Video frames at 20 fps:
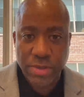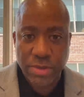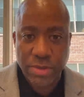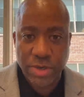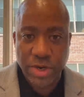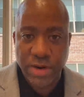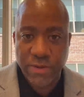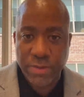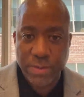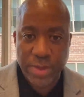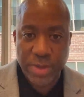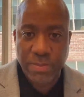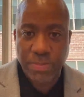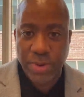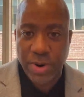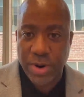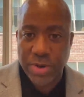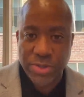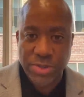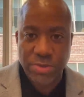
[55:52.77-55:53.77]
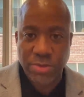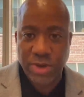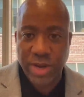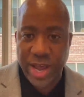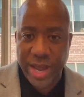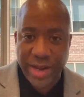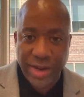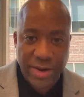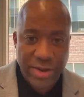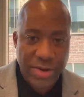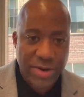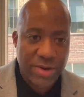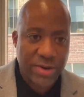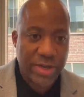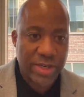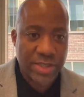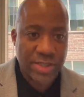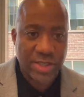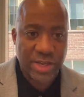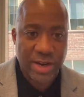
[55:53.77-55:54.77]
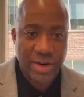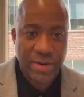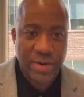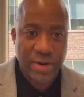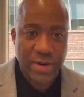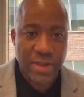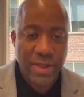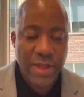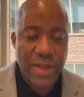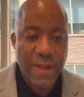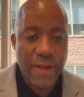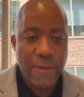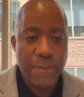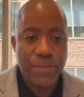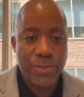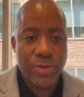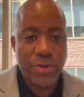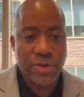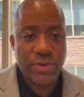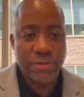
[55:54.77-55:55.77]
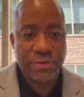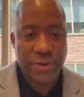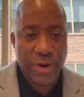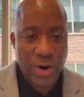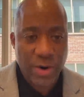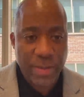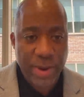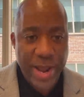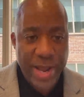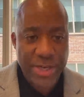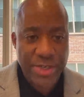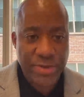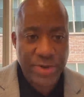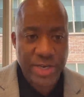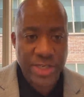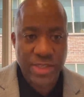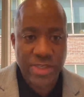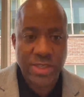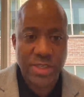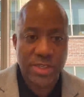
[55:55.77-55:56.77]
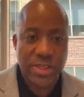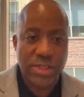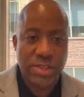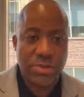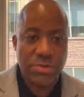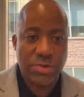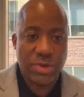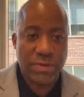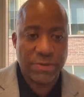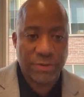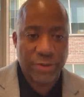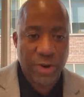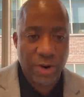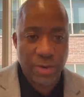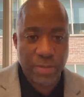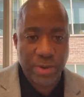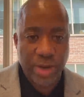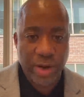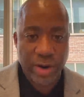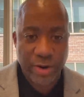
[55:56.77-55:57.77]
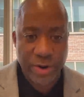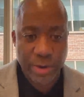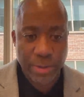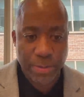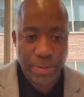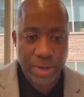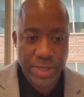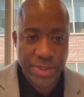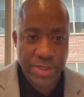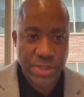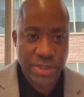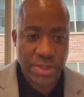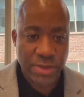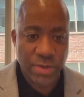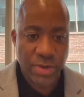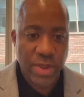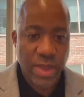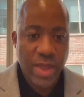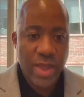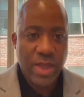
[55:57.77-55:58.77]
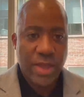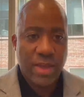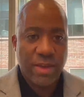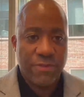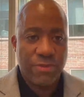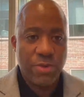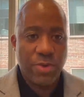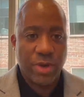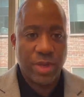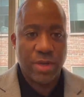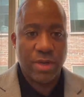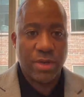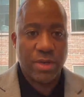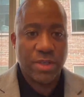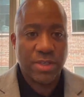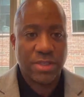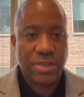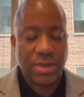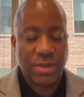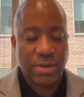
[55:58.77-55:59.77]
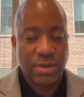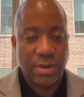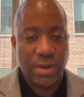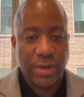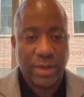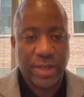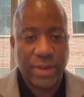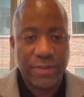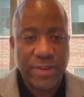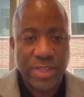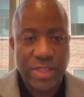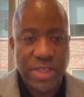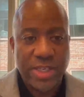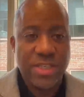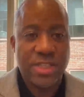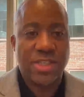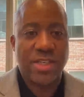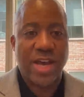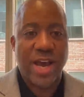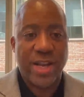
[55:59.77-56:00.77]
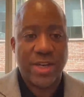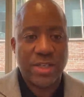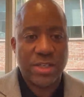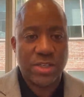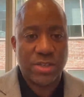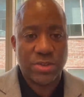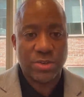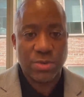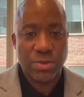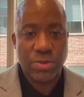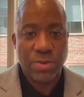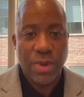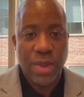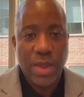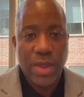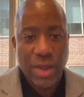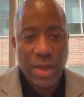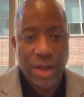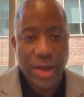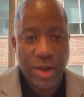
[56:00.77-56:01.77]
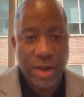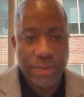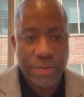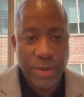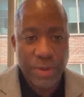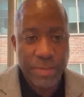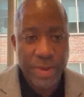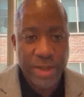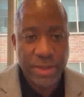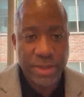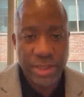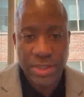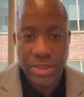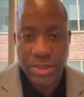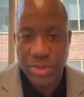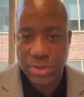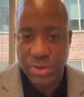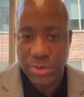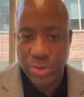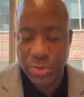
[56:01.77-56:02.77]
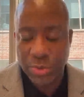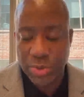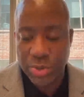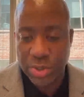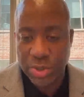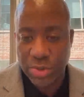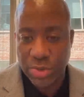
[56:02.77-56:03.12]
or government parcel, lat long, etc., to confirm addresses and to confirm carrier presence? So, if you can just give us insight into uh, the methods used